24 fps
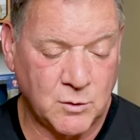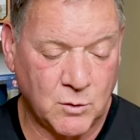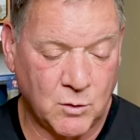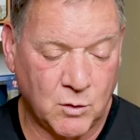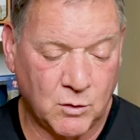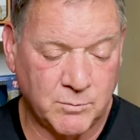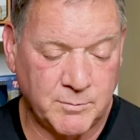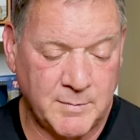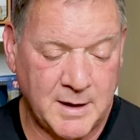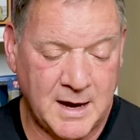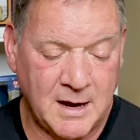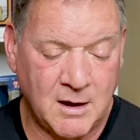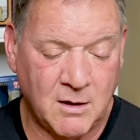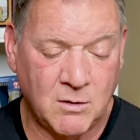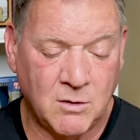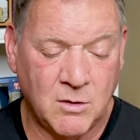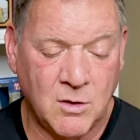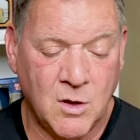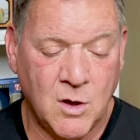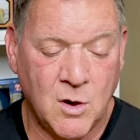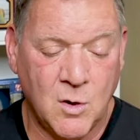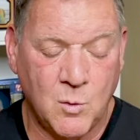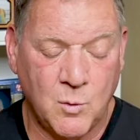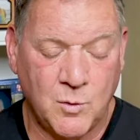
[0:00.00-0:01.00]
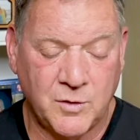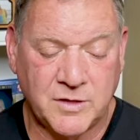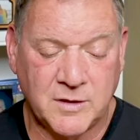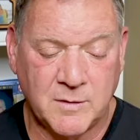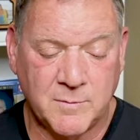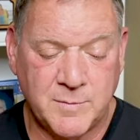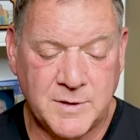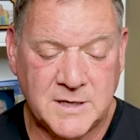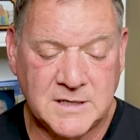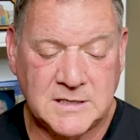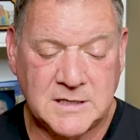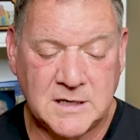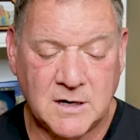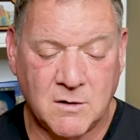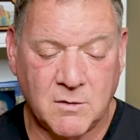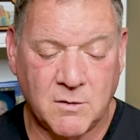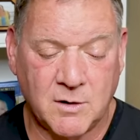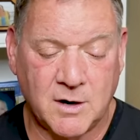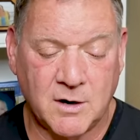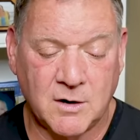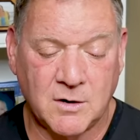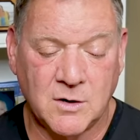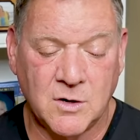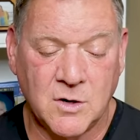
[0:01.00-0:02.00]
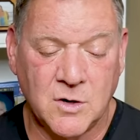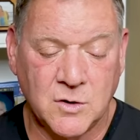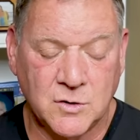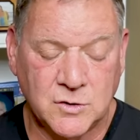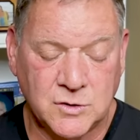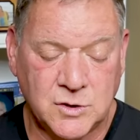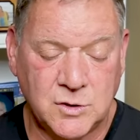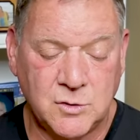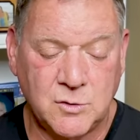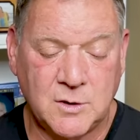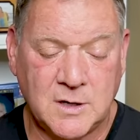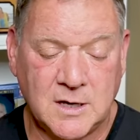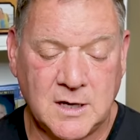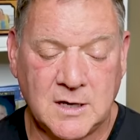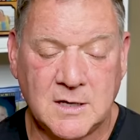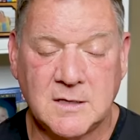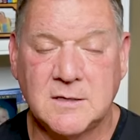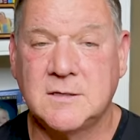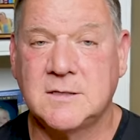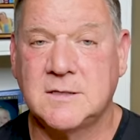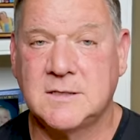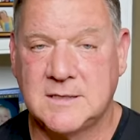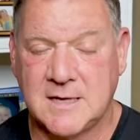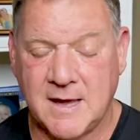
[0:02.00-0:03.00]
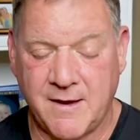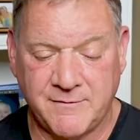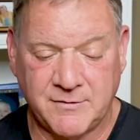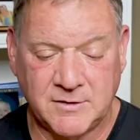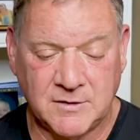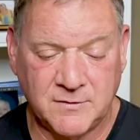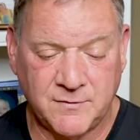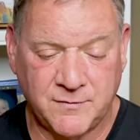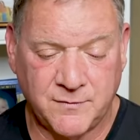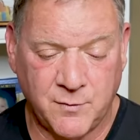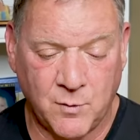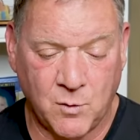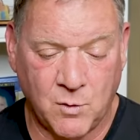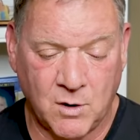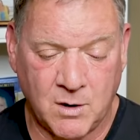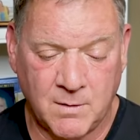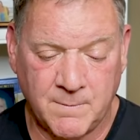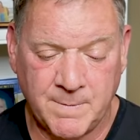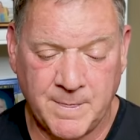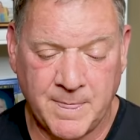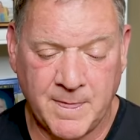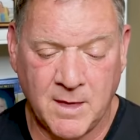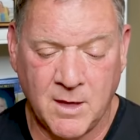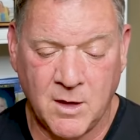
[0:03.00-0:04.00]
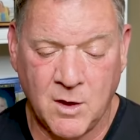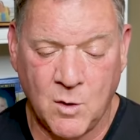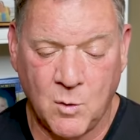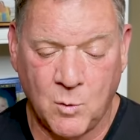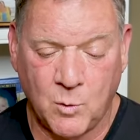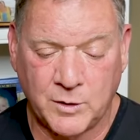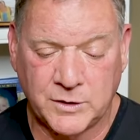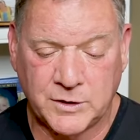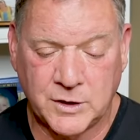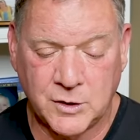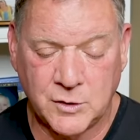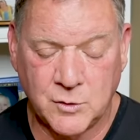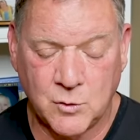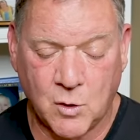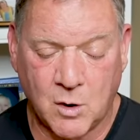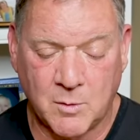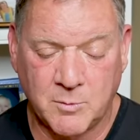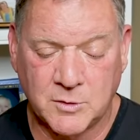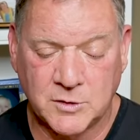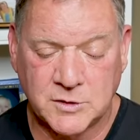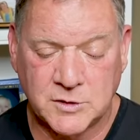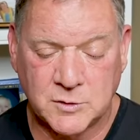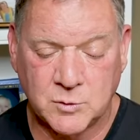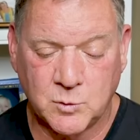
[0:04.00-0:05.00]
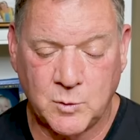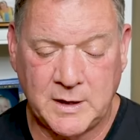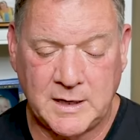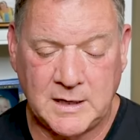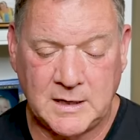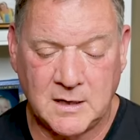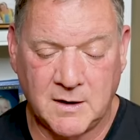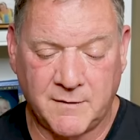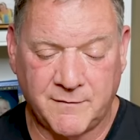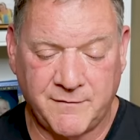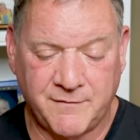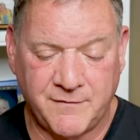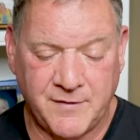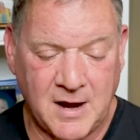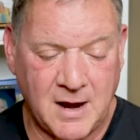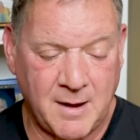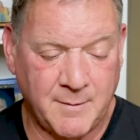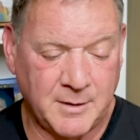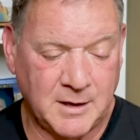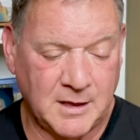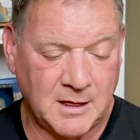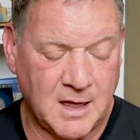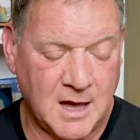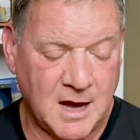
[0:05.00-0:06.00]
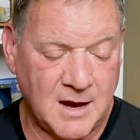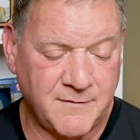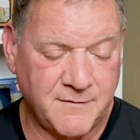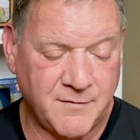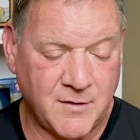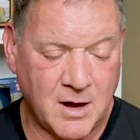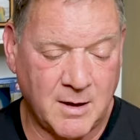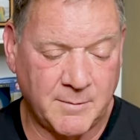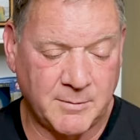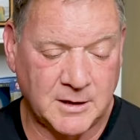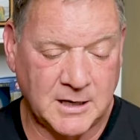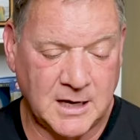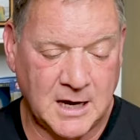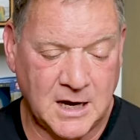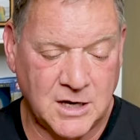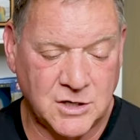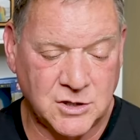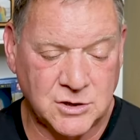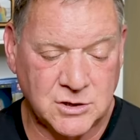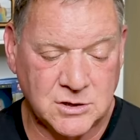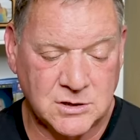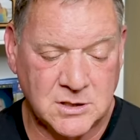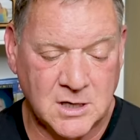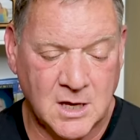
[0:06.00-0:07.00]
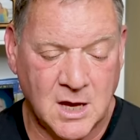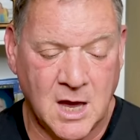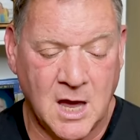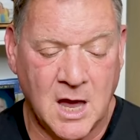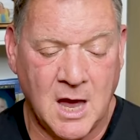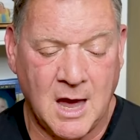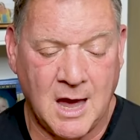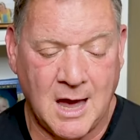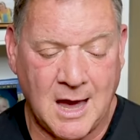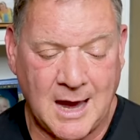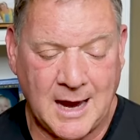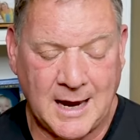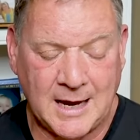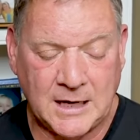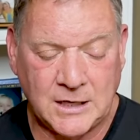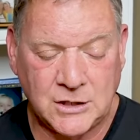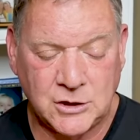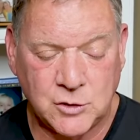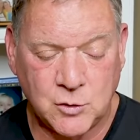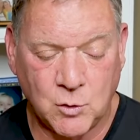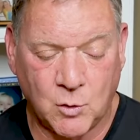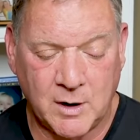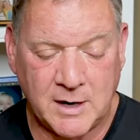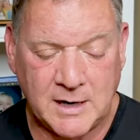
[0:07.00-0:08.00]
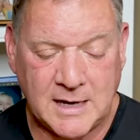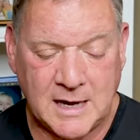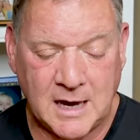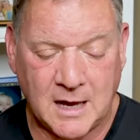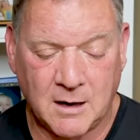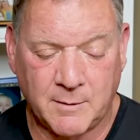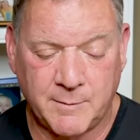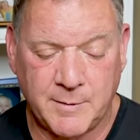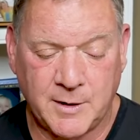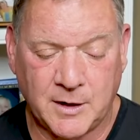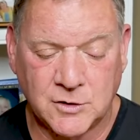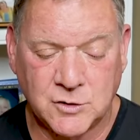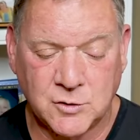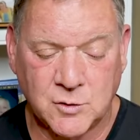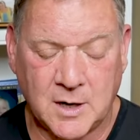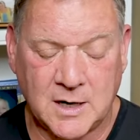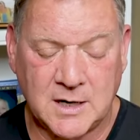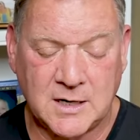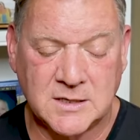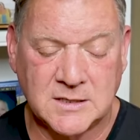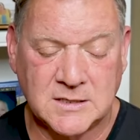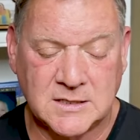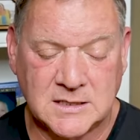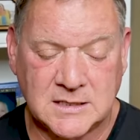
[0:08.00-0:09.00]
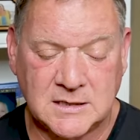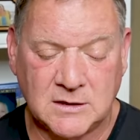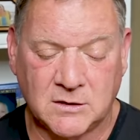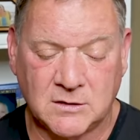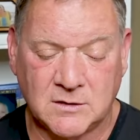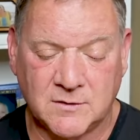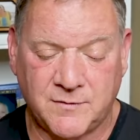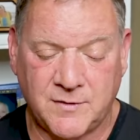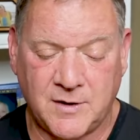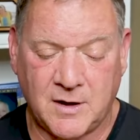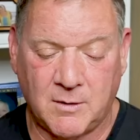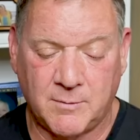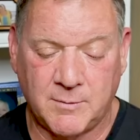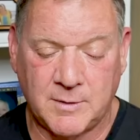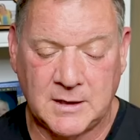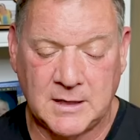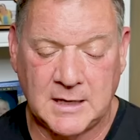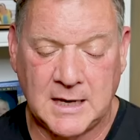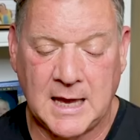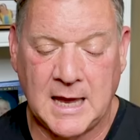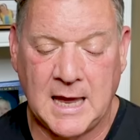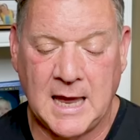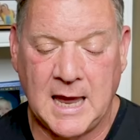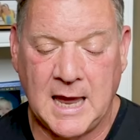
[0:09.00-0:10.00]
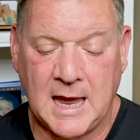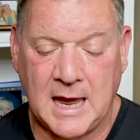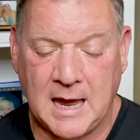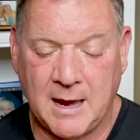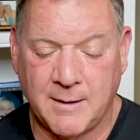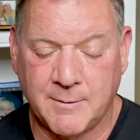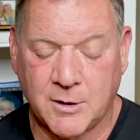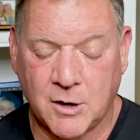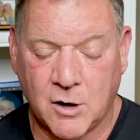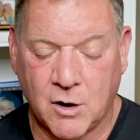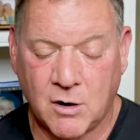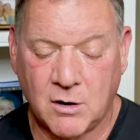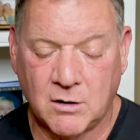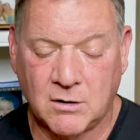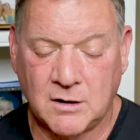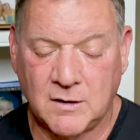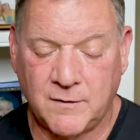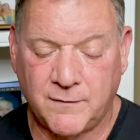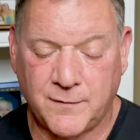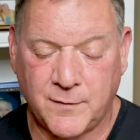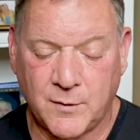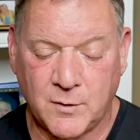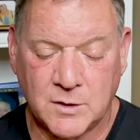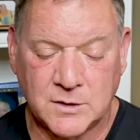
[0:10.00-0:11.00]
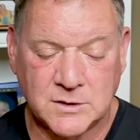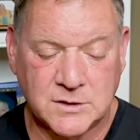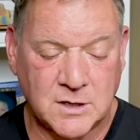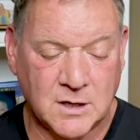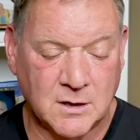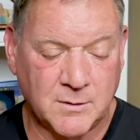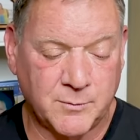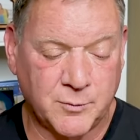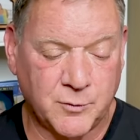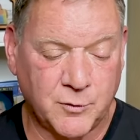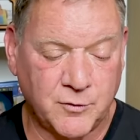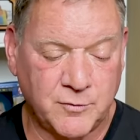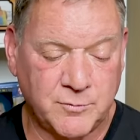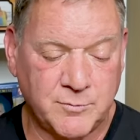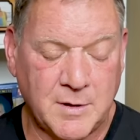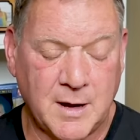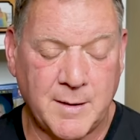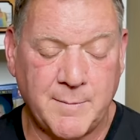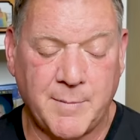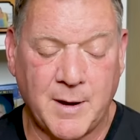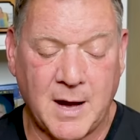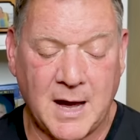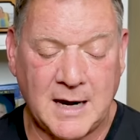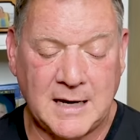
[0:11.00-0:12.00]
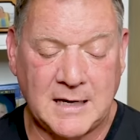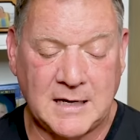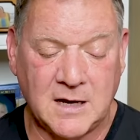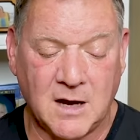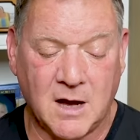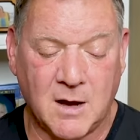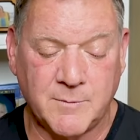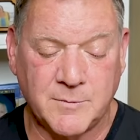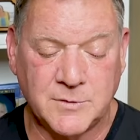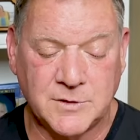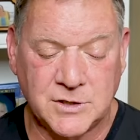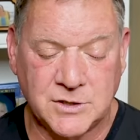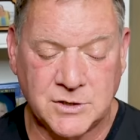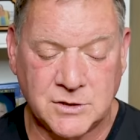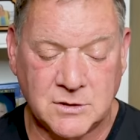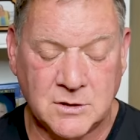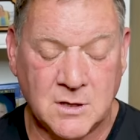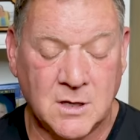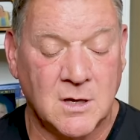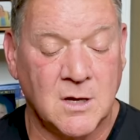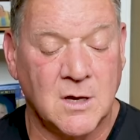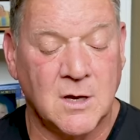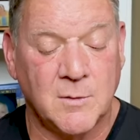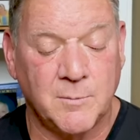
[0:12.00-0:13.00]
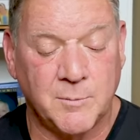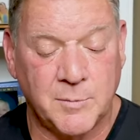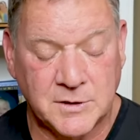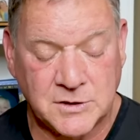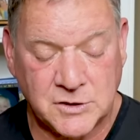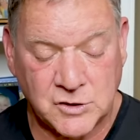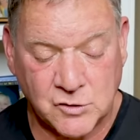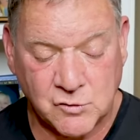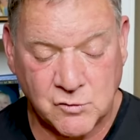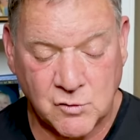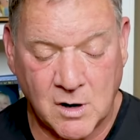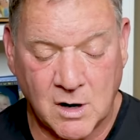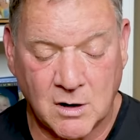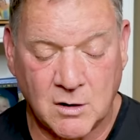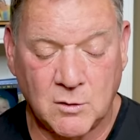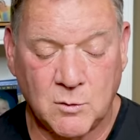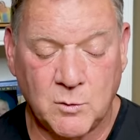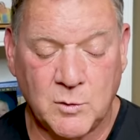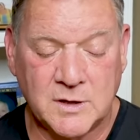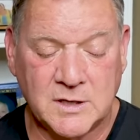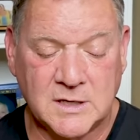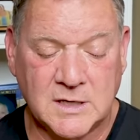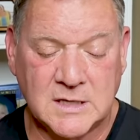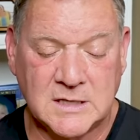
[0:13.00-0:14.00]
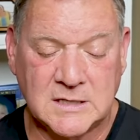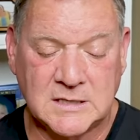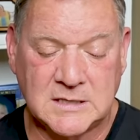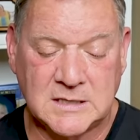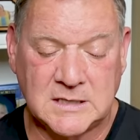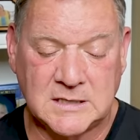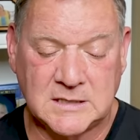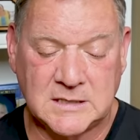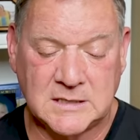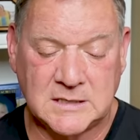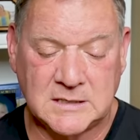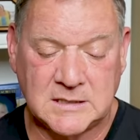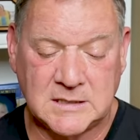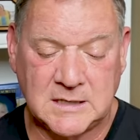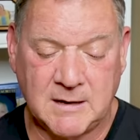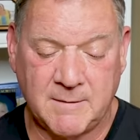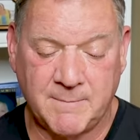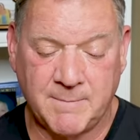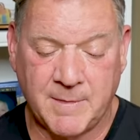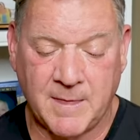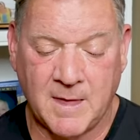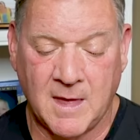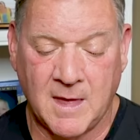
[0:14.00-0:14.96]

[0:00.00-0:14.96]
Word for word: year old male with a busy career, two kids, seven and four, with the normal suite of family life obligations. I enjoy kettlebell training and skill development am currently focused on improving my body composition, but struggle with consistency.